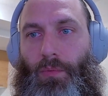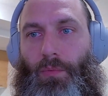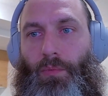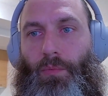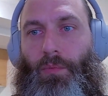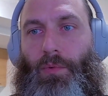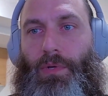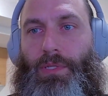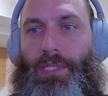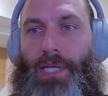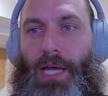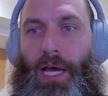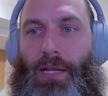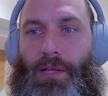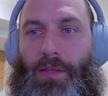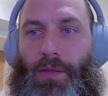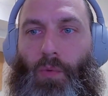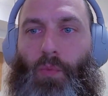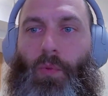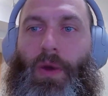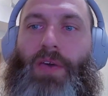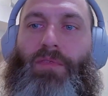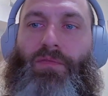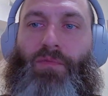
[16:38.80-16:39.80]
what's kind of
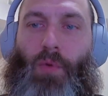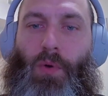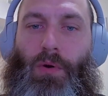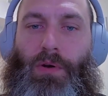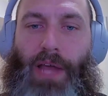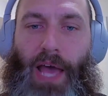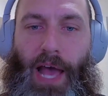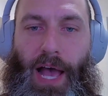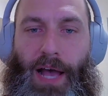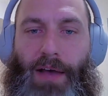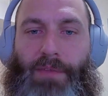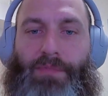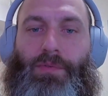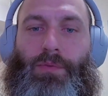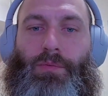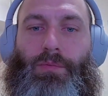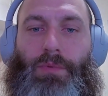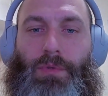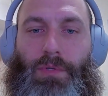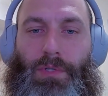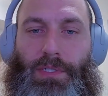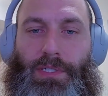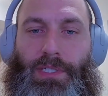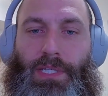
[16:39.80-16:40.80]
the way forward
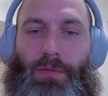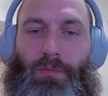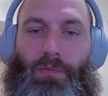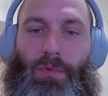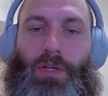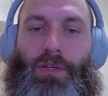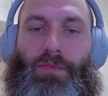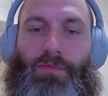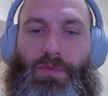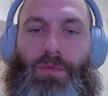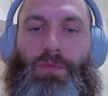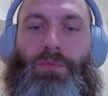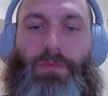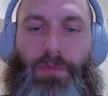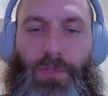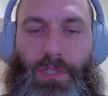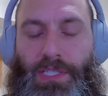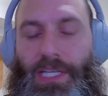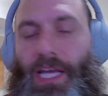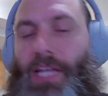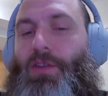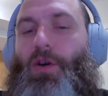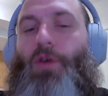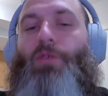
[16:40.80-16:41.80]
afterwards, and what have you,
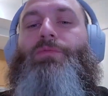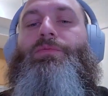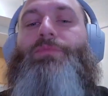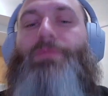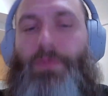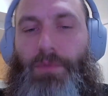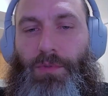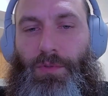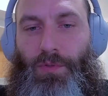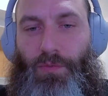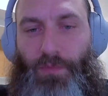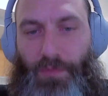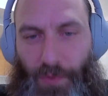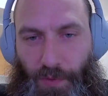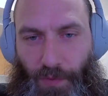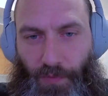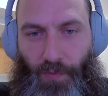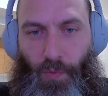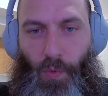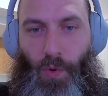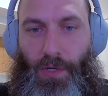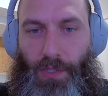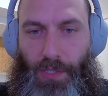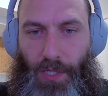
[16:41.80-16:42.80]
because I know you've
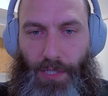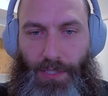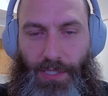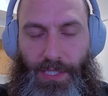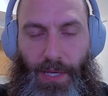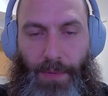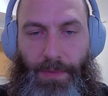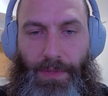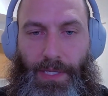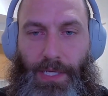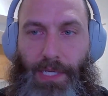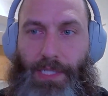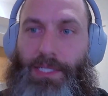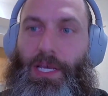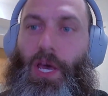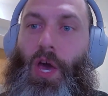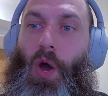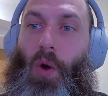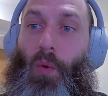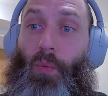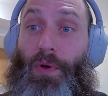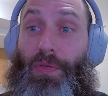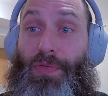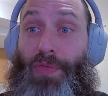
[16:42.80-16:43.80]
worked on some of this
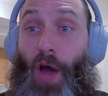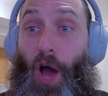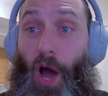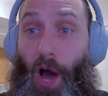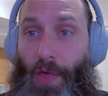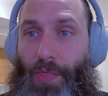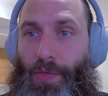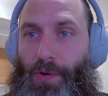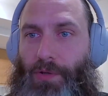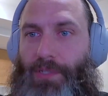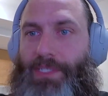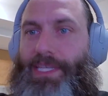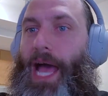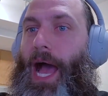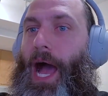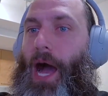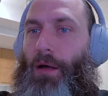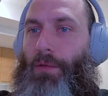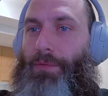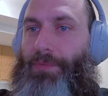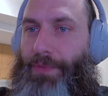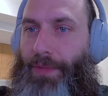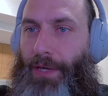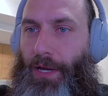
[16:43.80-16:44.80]
with others
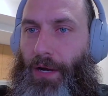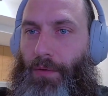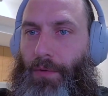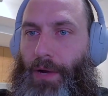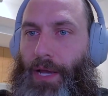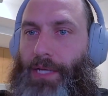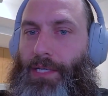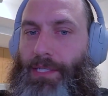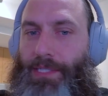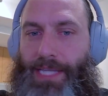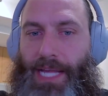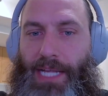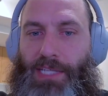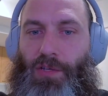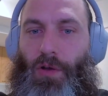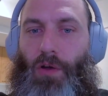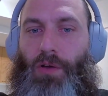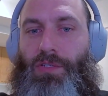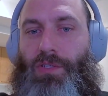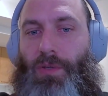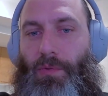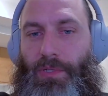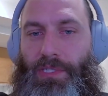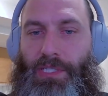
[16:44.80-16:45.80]
out there, right? Because that's
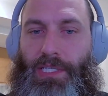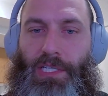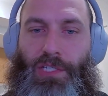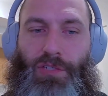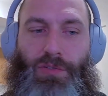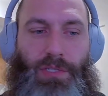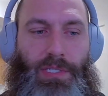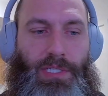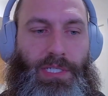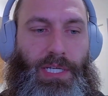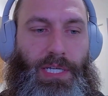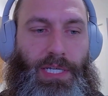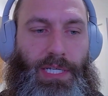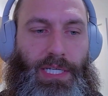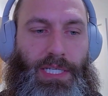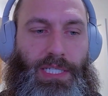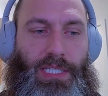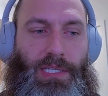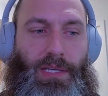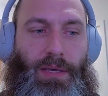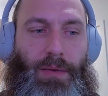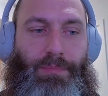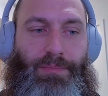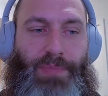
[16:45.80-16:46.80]
also what's interesting,
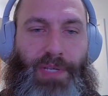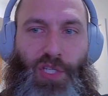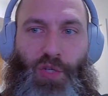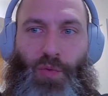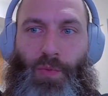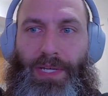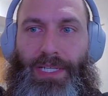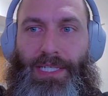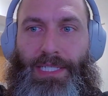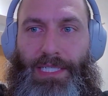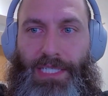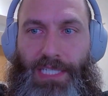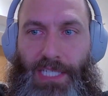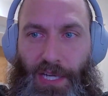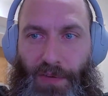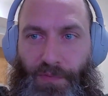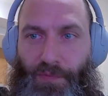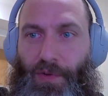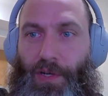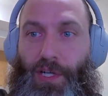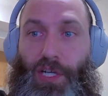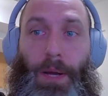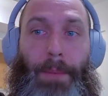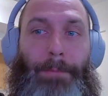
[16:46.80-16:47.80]
is between
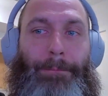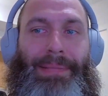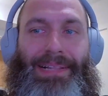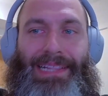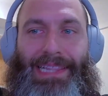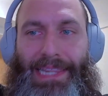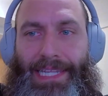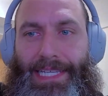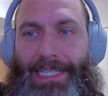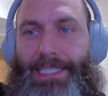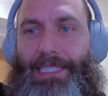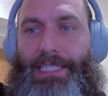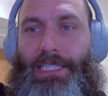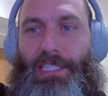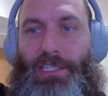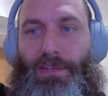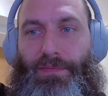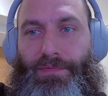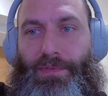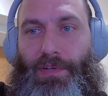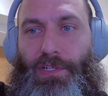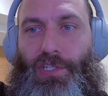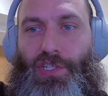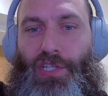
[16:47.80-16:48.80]
completely
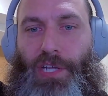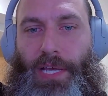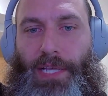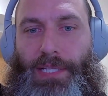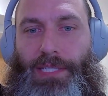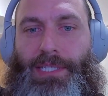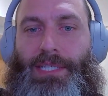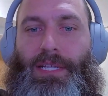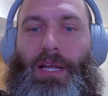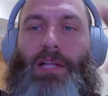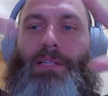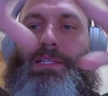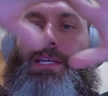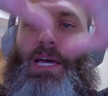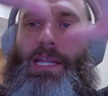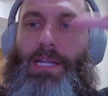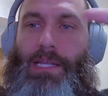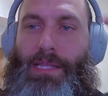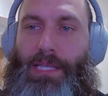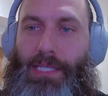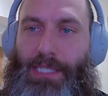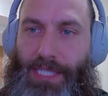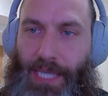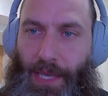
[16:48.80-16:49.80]
different chains, not kind
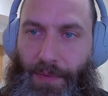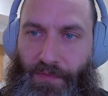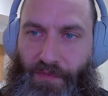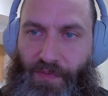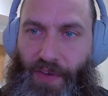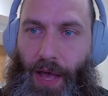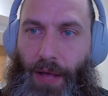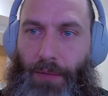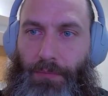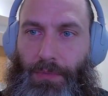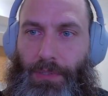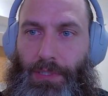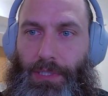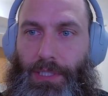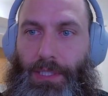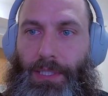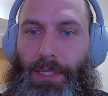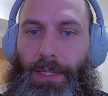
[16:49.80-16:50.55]
of the same family.